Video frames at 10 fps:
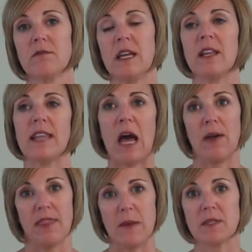and
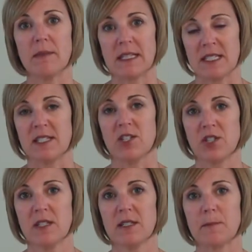allowing them to make
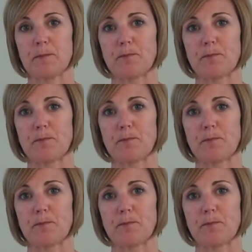decisions.